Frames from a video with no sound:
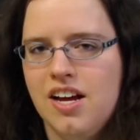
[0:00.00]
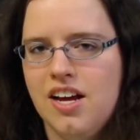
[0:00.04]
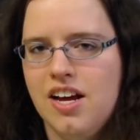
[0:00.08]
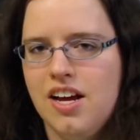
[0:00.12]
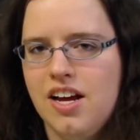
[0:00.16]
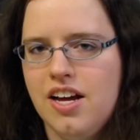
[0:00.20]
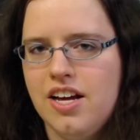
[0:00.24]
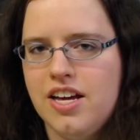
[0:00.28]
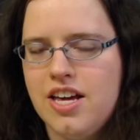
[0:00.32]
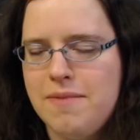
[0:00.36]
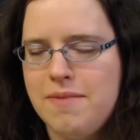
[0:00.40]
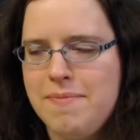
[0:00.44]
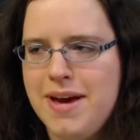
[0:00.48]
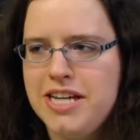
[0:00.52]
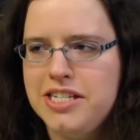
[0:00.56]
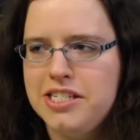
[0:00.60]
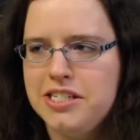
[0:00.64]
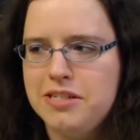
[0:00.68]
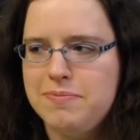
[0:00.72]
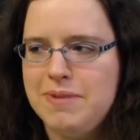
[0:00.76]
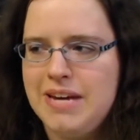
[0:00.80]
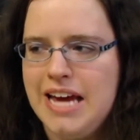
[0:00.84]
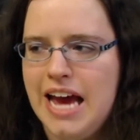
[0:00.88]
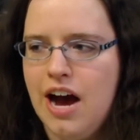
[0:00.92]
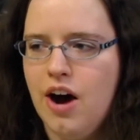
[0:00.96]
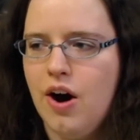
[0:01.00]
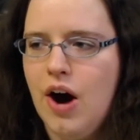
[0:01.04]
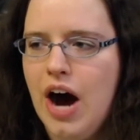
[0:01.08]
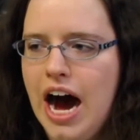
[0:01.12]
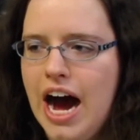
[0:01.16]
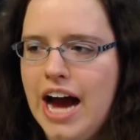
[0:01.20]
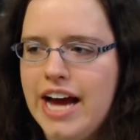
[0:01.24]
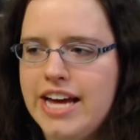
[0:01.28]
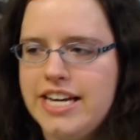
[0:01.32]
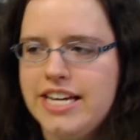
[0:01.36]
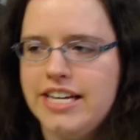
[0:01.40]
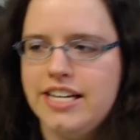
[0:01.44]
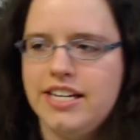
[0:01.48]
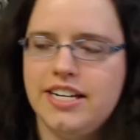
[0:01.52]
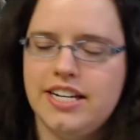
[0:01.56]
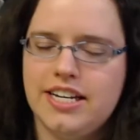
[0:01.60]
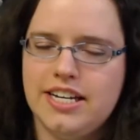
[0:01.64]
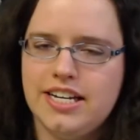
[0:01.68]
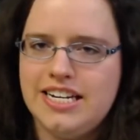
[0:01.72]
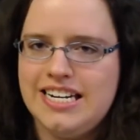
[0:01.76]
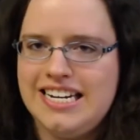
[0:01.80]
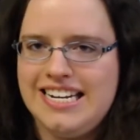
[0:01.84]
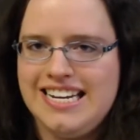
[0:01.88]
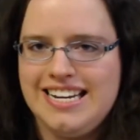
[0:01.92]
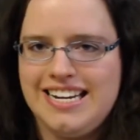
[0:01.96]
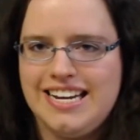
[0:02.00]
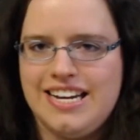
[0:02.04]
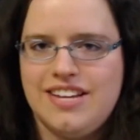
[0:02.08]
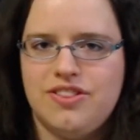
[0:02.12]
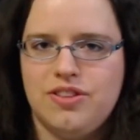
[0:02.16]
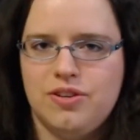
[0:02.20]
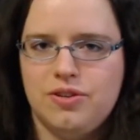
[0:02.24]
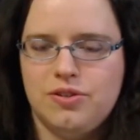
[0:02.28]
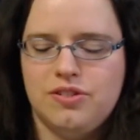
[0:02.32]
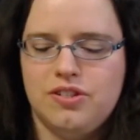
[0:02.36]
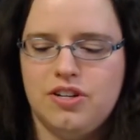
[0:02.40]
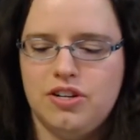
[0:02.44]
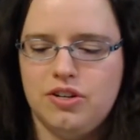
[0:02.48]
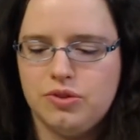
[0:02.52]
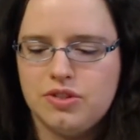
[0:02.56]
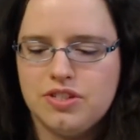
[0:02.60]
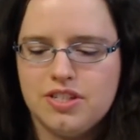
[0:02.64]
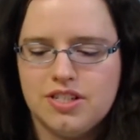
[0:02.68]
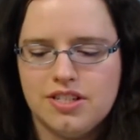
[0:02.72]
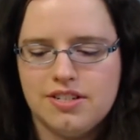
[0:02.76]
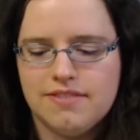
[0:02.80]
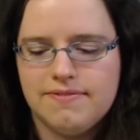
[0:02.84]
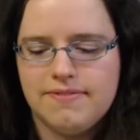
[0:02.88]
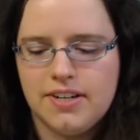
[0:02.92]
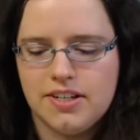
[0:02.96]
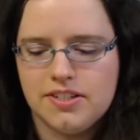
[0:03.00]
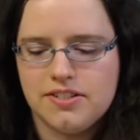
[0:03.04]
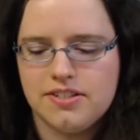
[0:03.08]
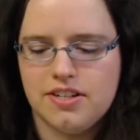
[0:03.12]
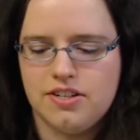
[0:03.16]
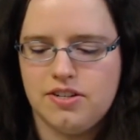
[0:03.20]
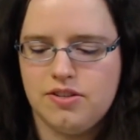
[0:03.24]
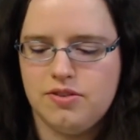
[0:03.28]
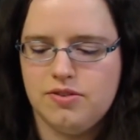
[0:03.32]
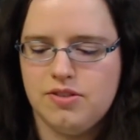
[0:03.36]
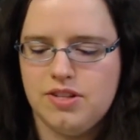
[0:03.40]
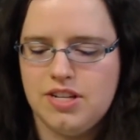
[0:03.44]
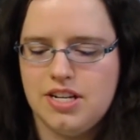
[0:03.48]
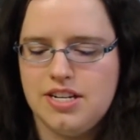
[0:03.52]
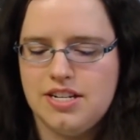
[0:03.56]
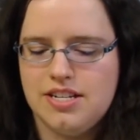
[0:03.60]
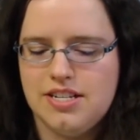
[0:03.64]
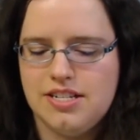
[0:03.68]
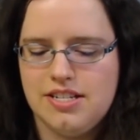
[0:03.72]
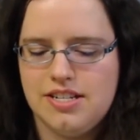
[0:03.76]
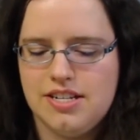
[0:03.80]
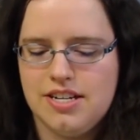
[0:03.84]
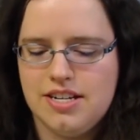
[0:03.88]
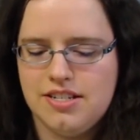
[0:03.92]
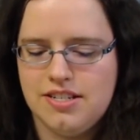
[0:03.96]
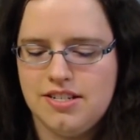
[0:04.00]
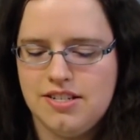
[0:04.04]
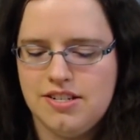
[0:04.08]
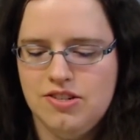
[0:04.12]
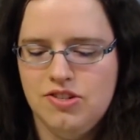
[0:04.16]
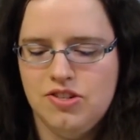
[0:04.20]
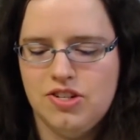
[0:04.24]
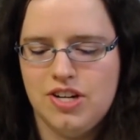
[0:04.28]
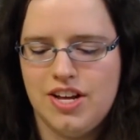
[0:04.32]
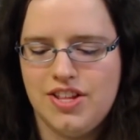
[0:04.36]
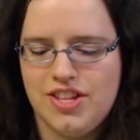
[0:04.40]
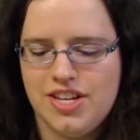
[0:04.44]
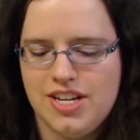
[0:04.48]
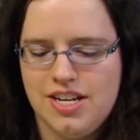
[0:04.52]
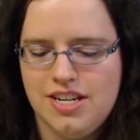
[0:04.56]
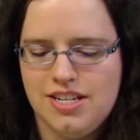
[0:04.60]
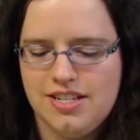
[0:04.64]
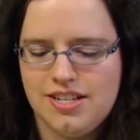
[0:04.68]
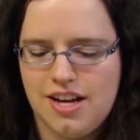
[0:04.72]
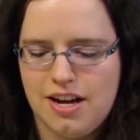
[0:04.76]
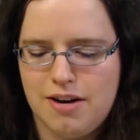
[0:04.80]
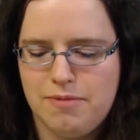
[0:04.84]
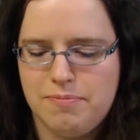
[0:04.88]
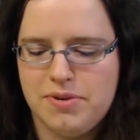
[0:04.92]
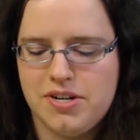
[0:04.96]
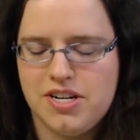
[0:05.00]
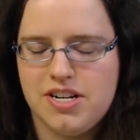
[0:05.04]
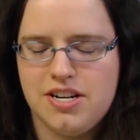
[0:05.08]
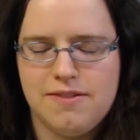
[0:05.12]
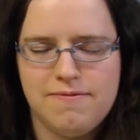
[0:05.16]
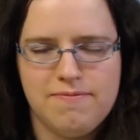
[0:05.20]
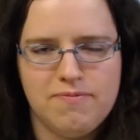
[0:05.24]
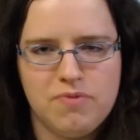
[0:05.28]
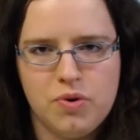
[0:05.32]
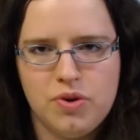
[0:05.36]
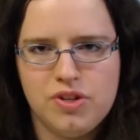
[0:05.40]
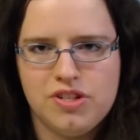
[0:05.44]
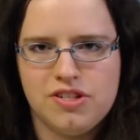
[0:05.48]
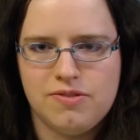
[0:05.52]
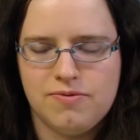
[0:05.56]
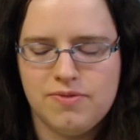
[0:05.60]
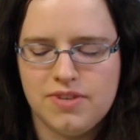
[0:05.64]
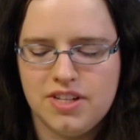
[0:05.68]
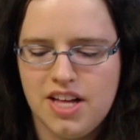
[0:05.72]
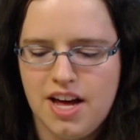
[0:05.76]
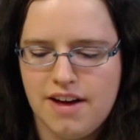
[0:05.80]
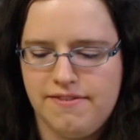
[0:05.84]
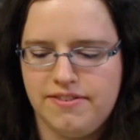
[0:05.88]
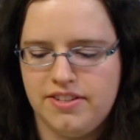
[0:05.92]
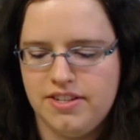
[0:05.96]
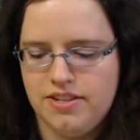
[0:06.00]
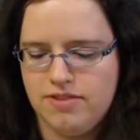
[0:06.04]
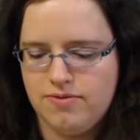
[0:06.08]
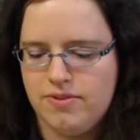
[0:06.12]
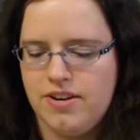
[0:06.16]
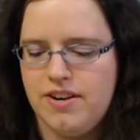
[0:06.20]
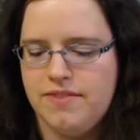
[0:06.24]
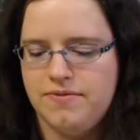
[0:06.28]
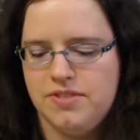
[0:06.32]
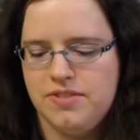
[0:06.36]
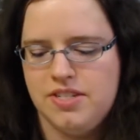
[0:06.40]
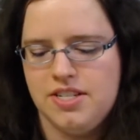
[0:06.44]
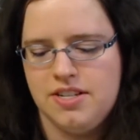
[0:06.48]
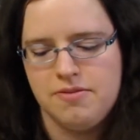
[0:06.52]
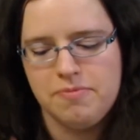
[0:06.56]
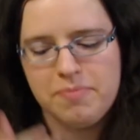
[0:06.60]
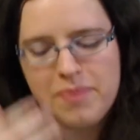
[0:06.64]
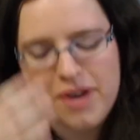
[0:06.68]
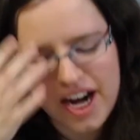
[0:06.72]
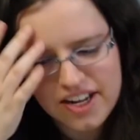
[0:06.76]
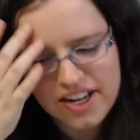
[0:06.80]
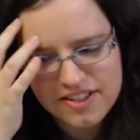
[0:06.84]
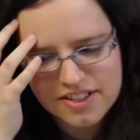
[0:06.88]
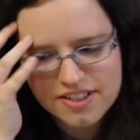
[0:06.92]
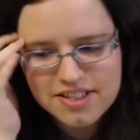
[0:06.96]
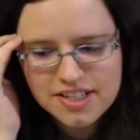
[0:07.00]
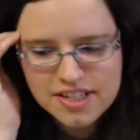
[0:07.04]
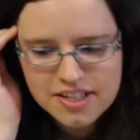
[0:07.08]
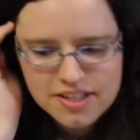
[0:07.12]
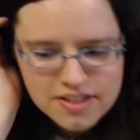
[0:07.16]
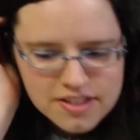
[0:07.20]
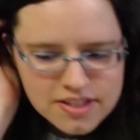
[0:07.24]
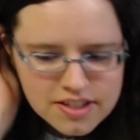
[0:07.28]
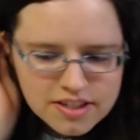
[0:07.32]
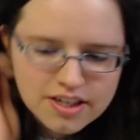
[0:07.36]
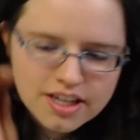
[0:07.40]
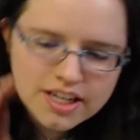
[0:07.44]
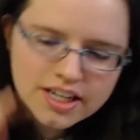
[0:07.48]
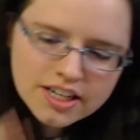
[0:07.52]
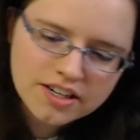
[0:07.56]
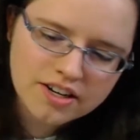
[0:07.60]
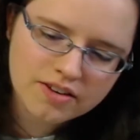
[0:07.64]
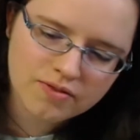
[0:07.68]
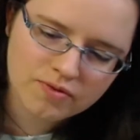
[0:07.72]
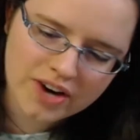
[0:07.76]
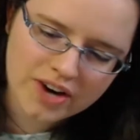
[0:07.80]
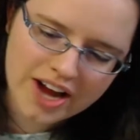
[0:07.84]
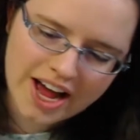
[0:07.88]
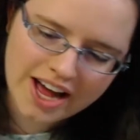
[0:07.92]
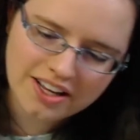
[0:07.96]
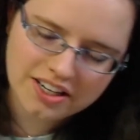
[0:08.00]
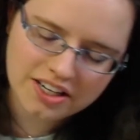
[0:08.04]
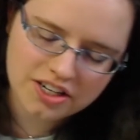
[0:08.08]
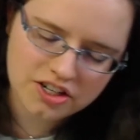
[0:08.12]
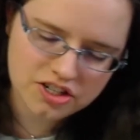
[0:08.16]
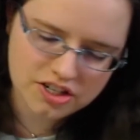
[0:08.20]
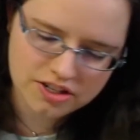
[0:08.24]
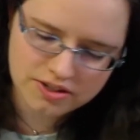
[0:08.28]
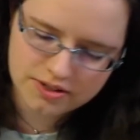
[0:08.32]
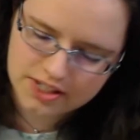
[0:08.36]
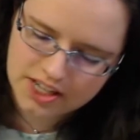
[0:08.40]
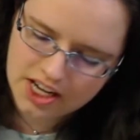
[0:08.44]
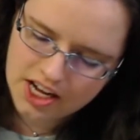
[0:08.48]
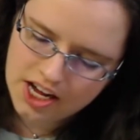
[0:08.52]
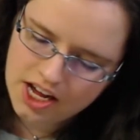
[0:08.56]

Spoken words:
He amazes me how high he can get those notes and the falsetto. It's because usually I think he's got a pretty deep voice in real life, at least when I've seen him behind the scenes in reality shows.